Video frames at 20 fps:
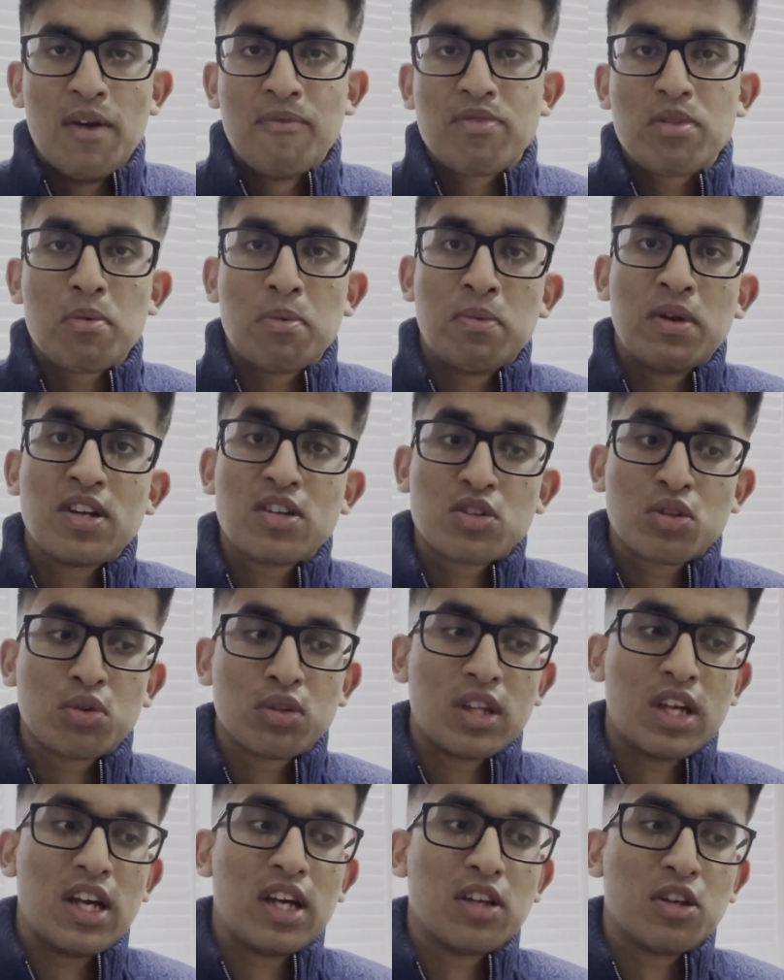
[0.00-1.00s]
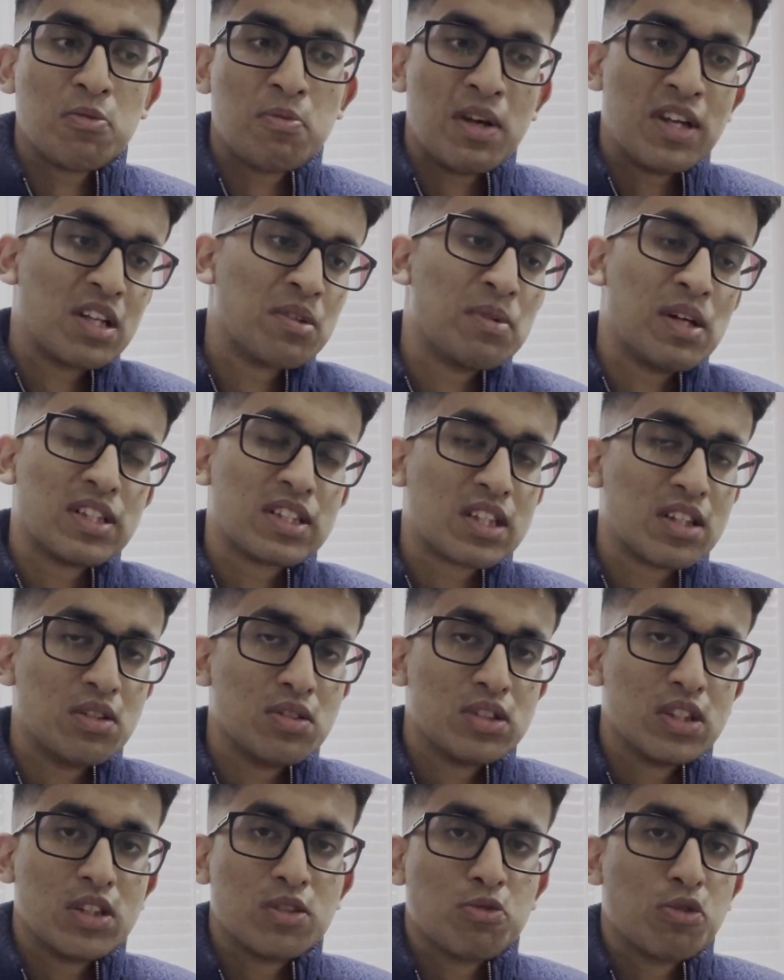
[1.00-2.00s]
But make sure that your mental math
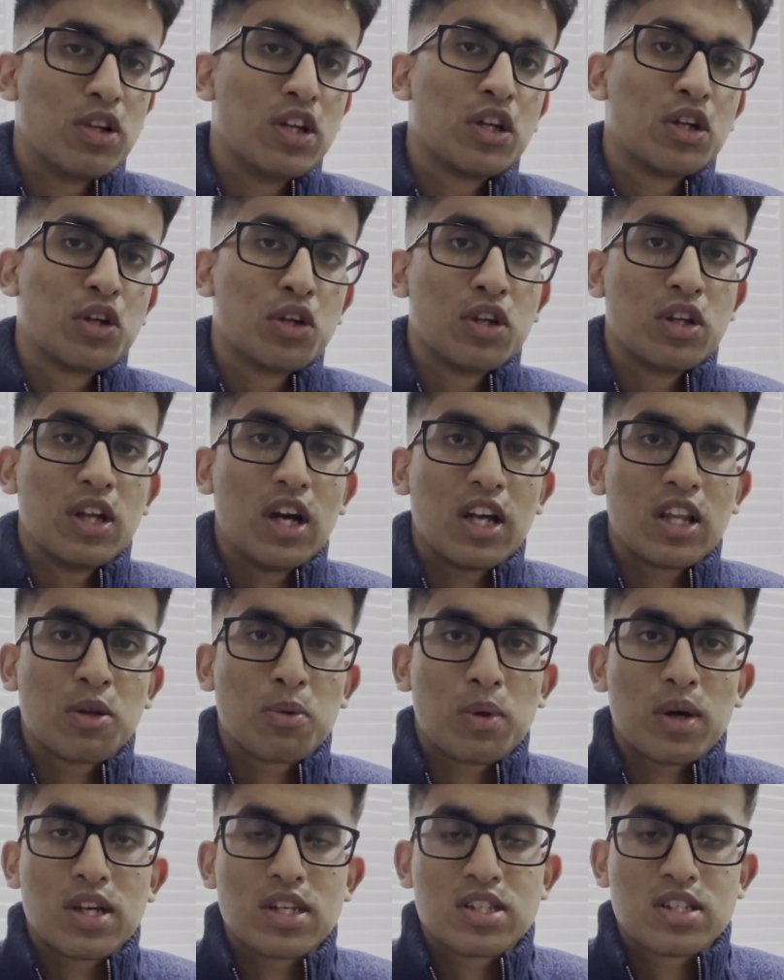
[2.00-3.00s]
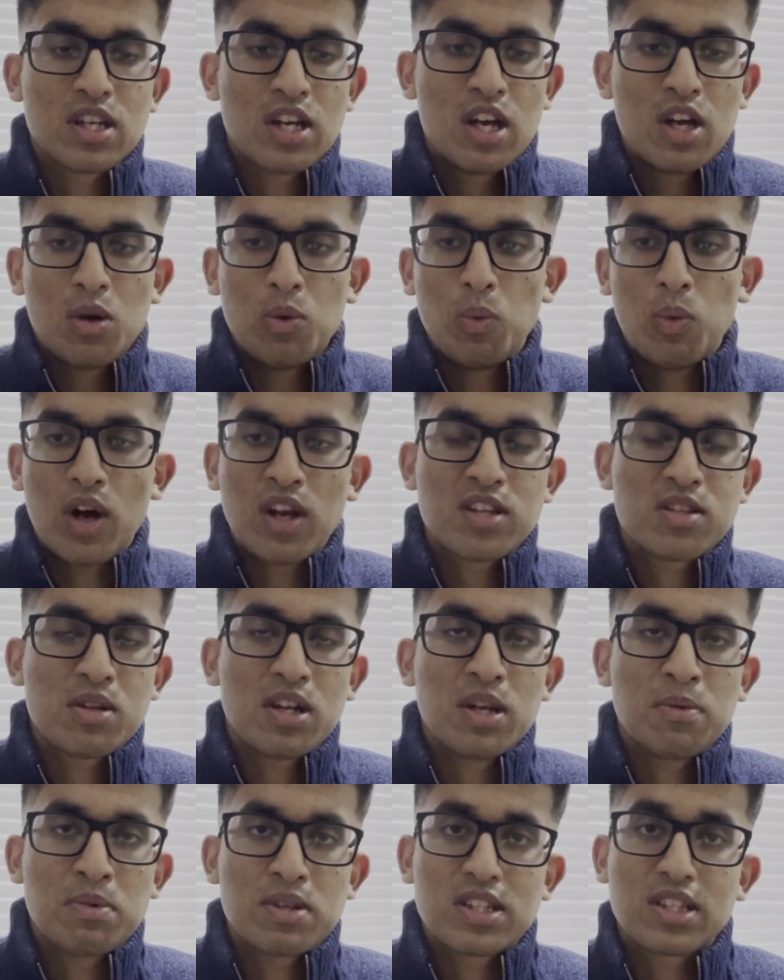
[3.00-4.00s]
skills is really good, otherwise one
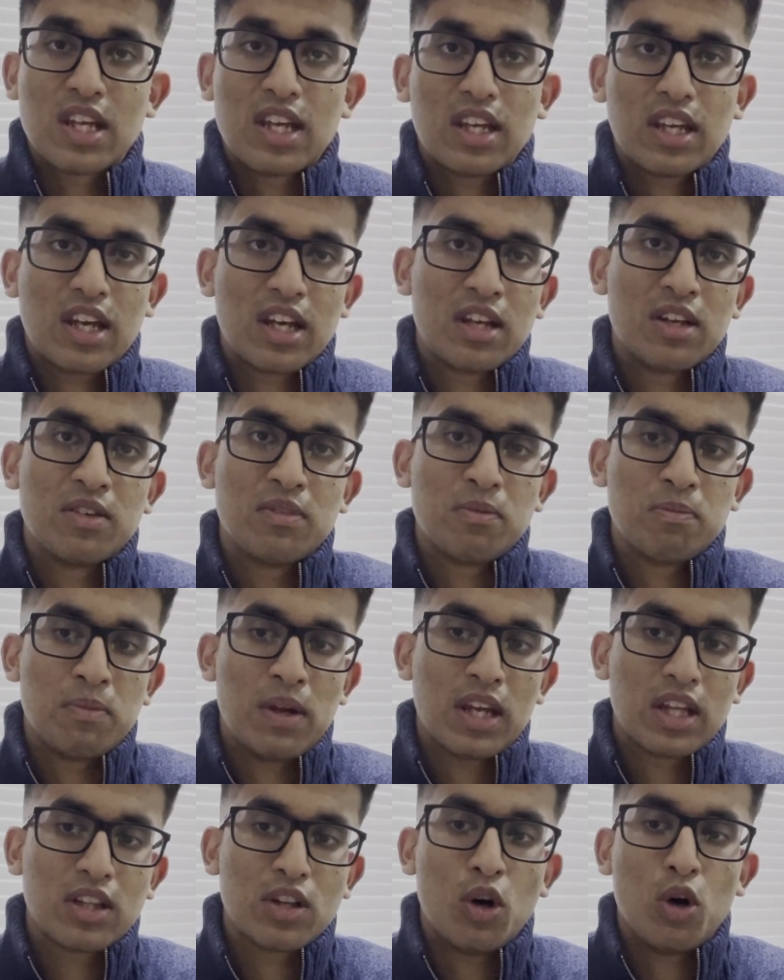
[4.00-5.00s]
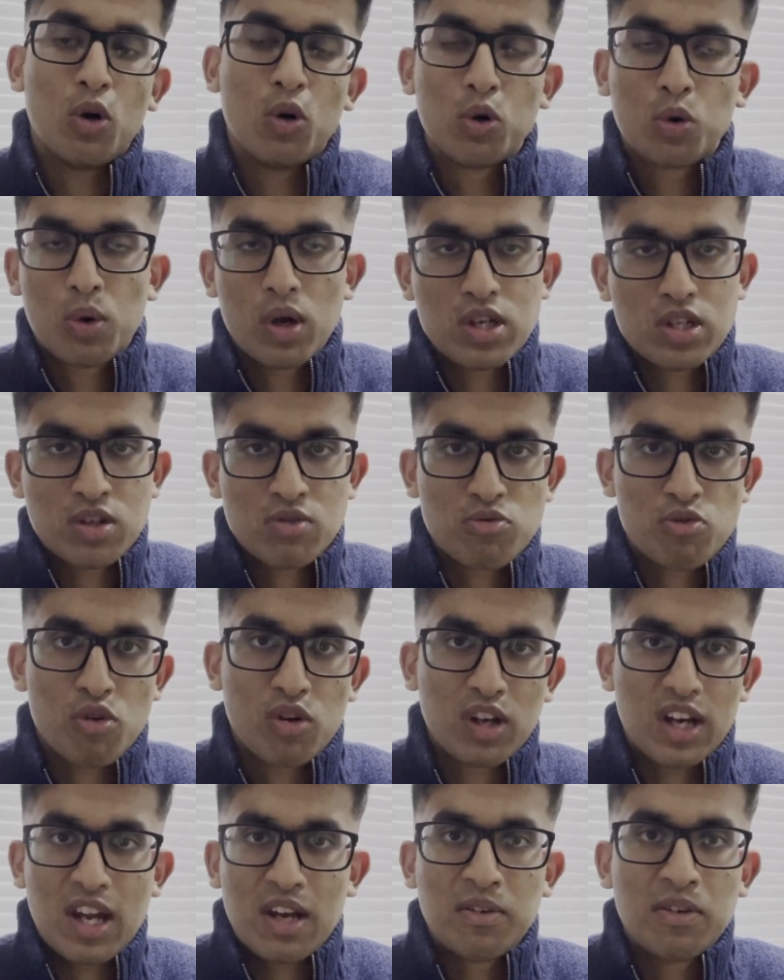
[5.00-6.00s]
silly mistake can make the whole question
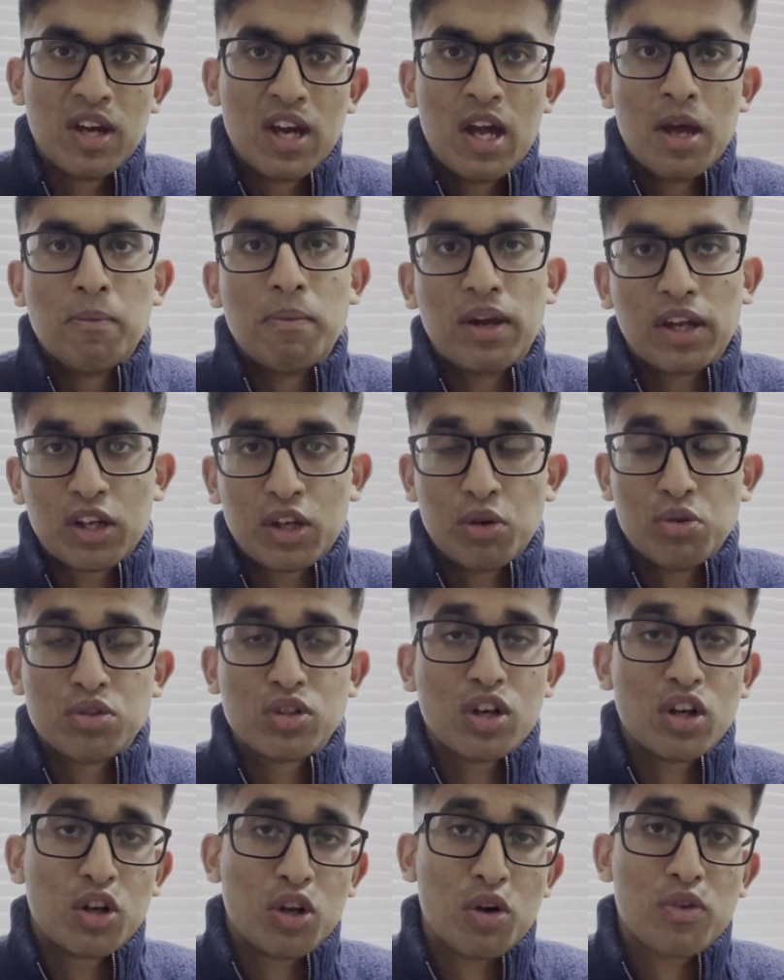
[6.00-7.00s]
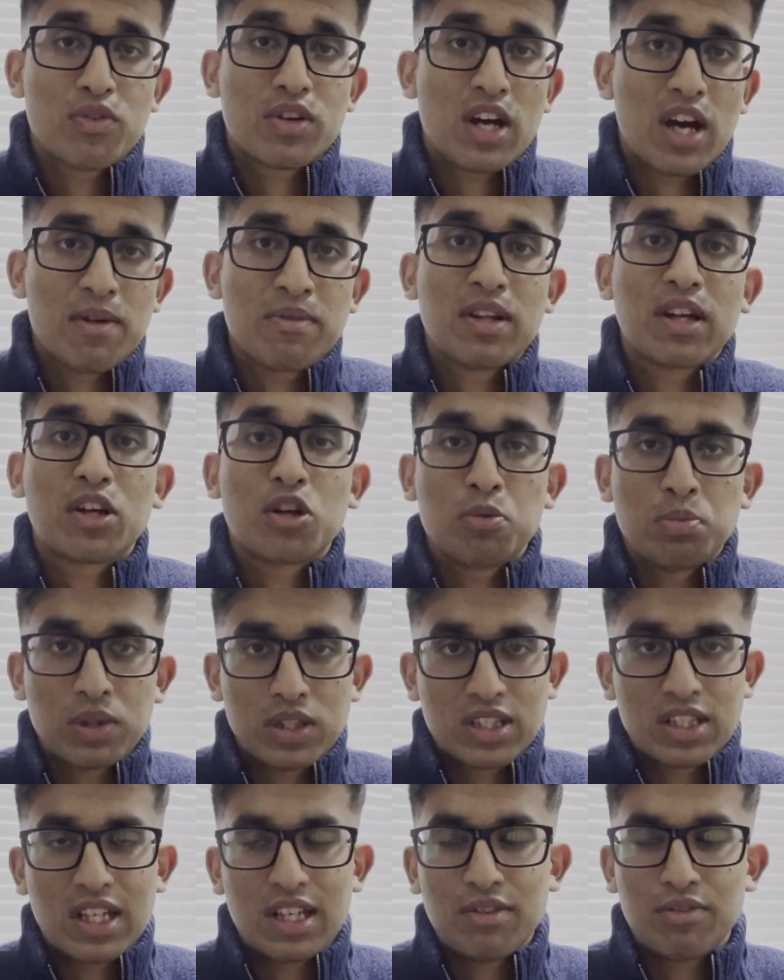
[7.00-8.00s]
wrong and make you lose a lot of time that could be
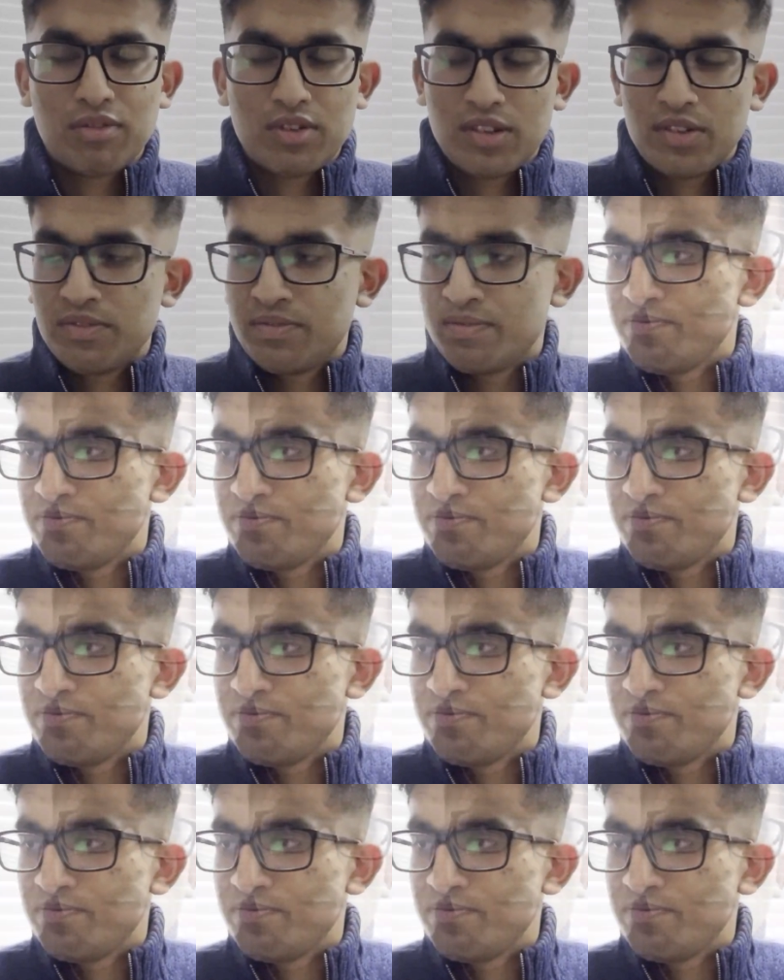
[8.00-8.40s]
saved.